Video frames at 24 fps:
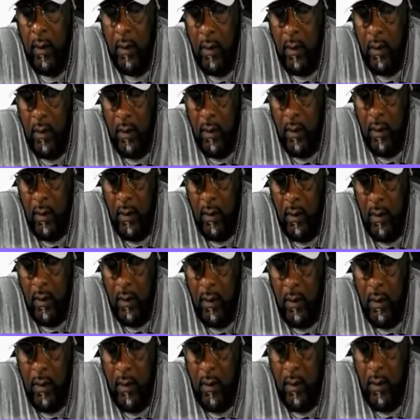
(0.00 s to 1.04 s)

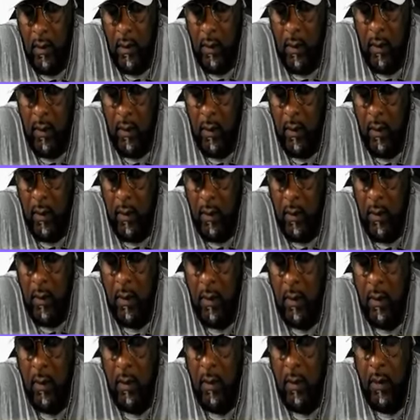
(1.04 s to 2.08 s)

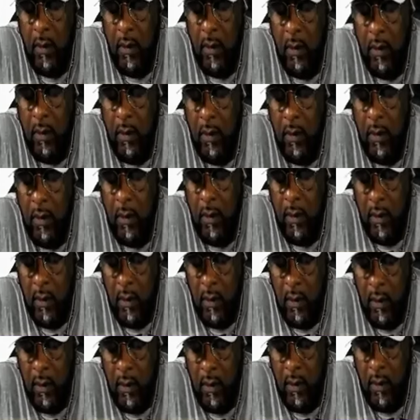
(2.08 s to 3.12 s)
[no speech]